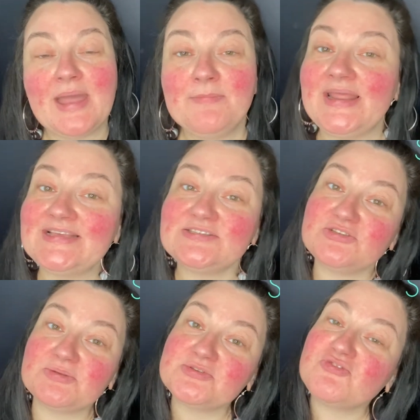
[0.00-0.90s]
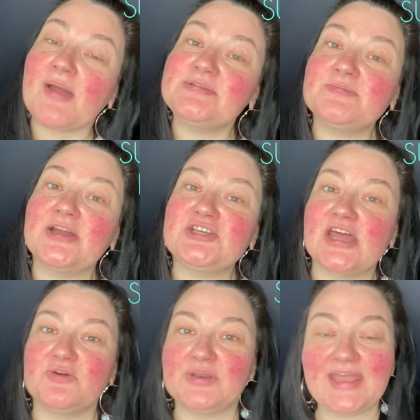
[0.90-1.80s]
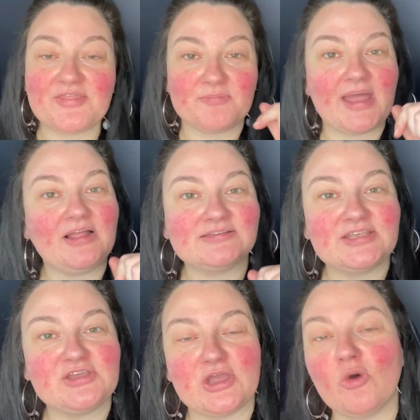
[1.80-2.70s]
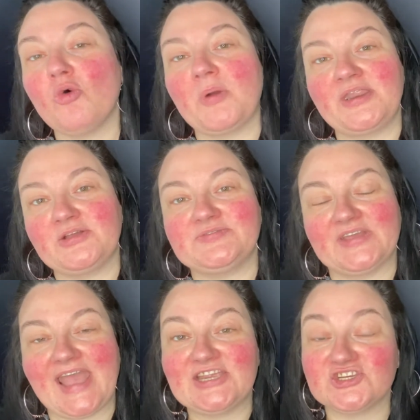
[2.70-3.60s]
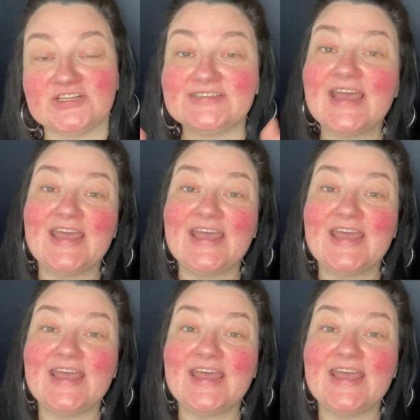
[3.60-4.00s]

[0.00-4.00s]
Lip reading: Please do subscribe to my channel and hit the bell so you get all my notifications.